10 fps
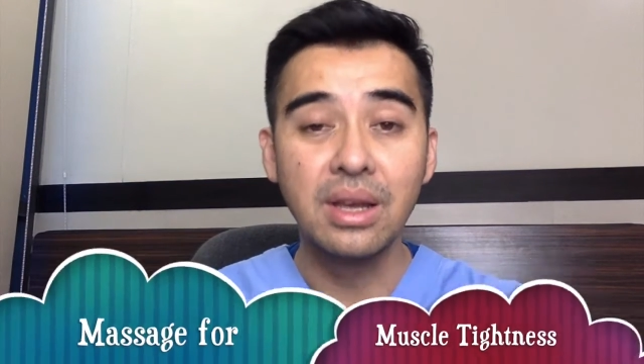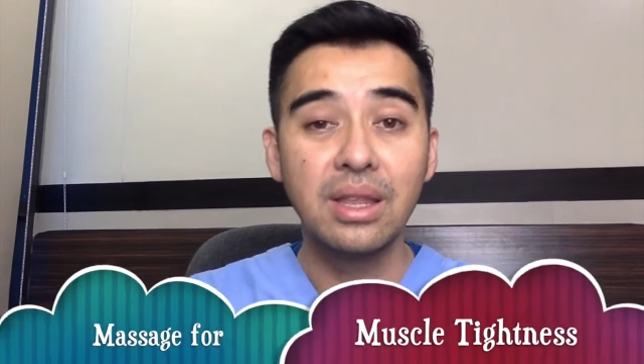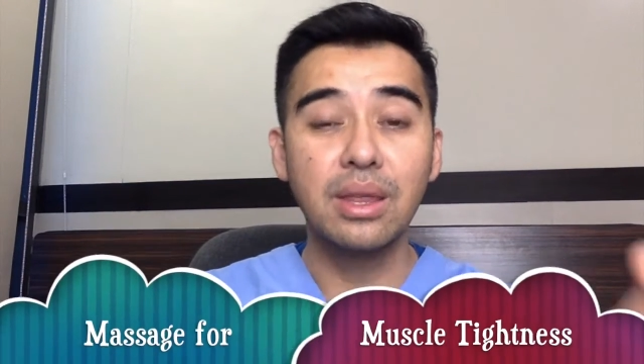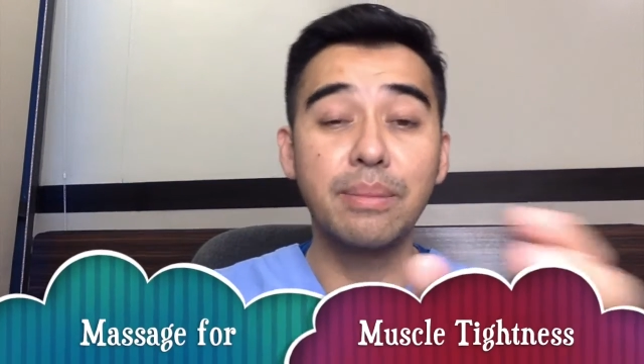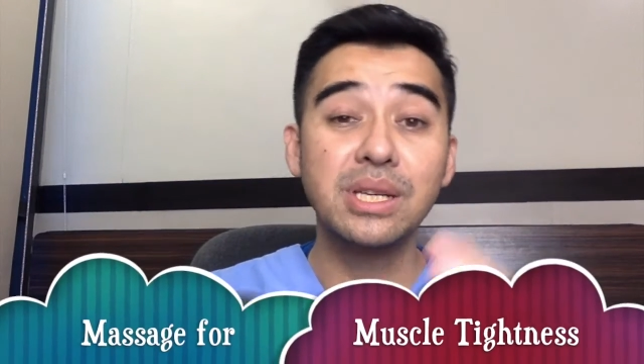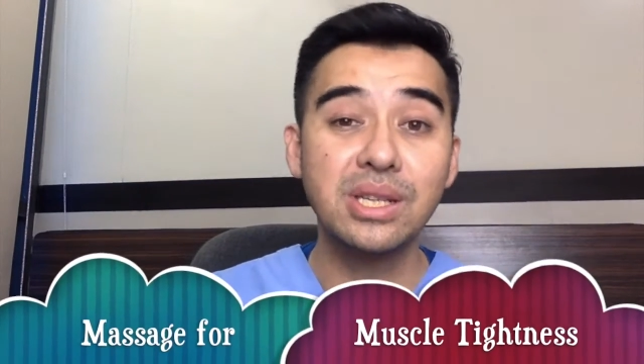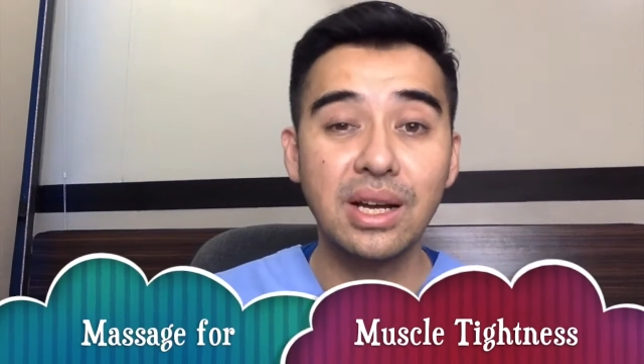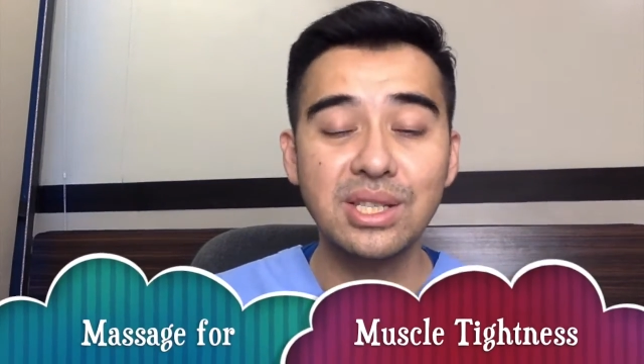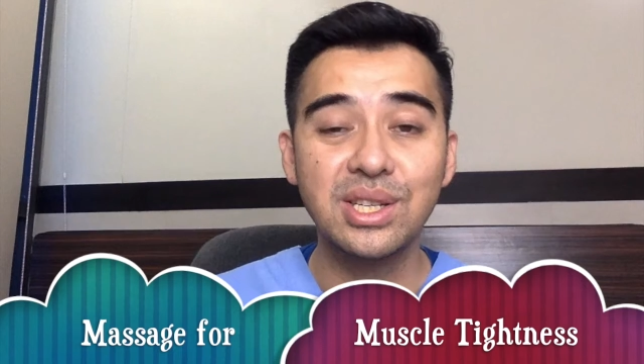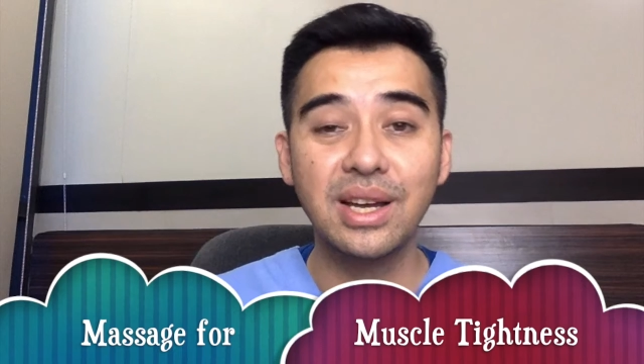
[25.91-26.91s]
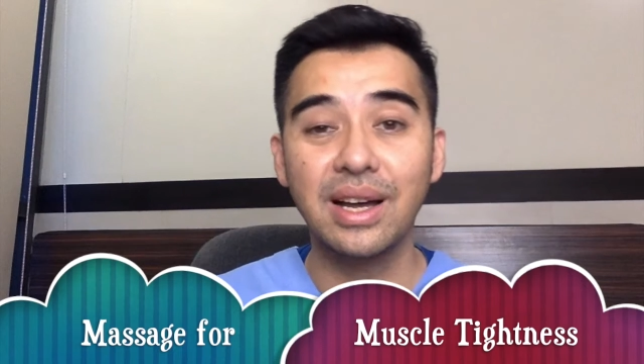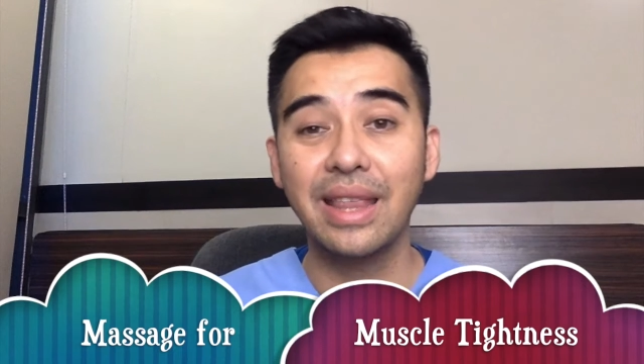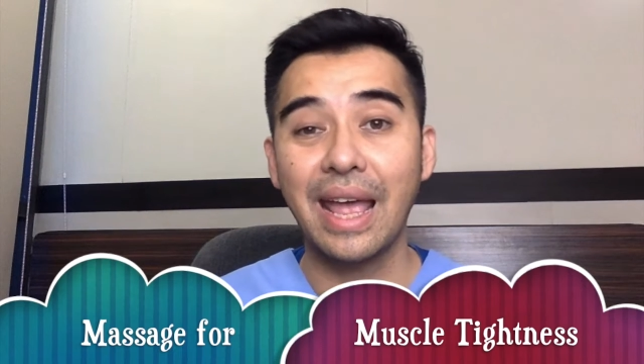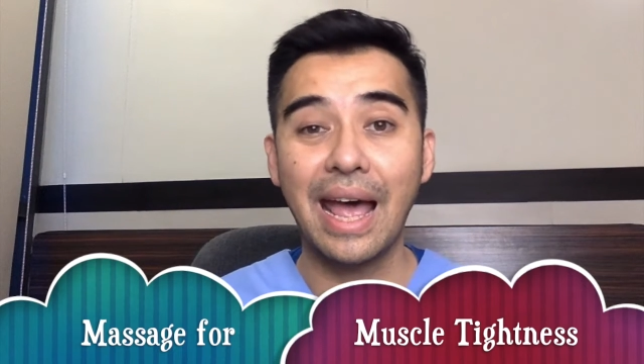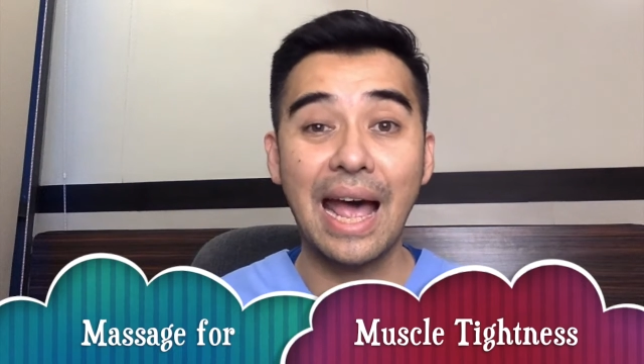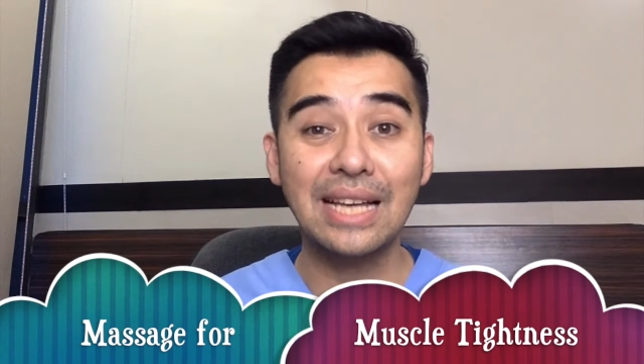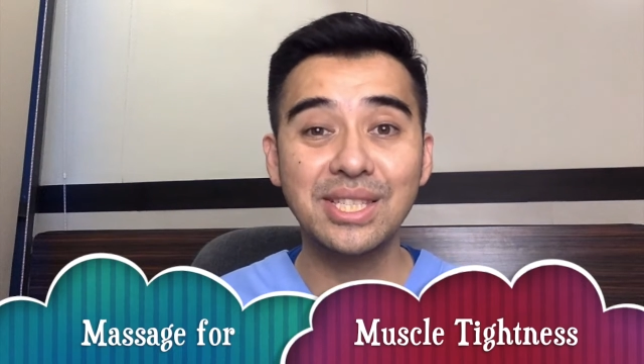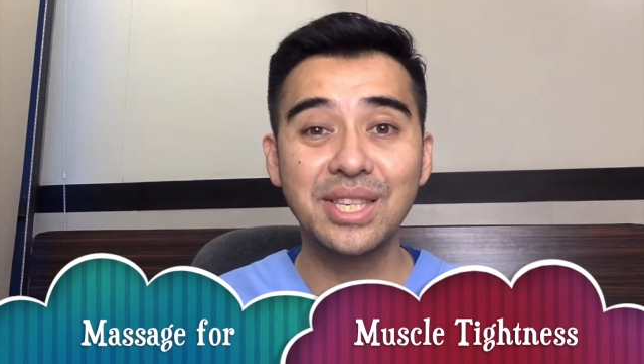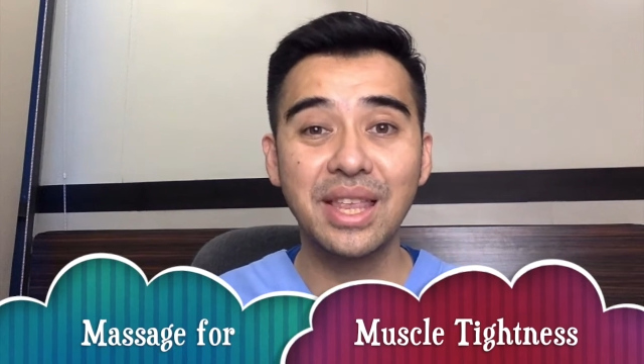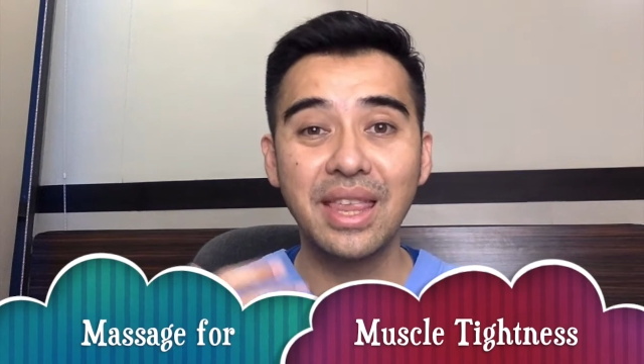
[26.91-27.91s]
The massage gun, as
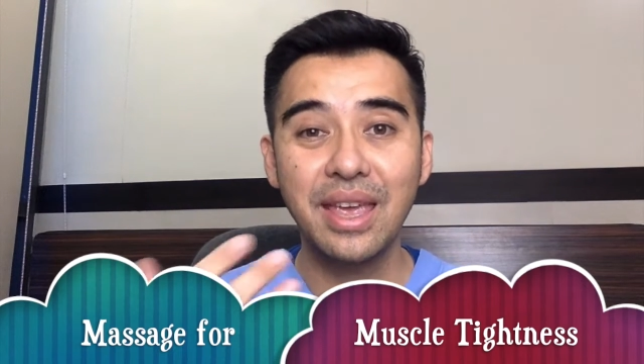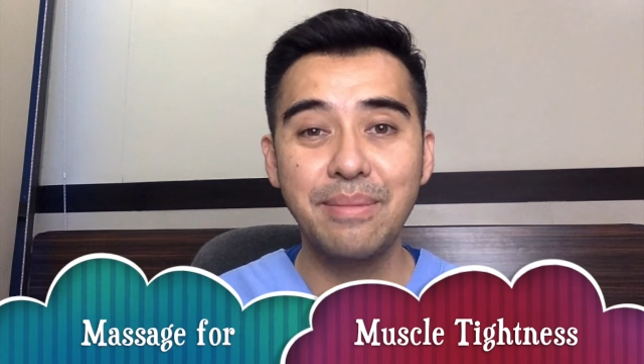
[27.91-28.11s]
the name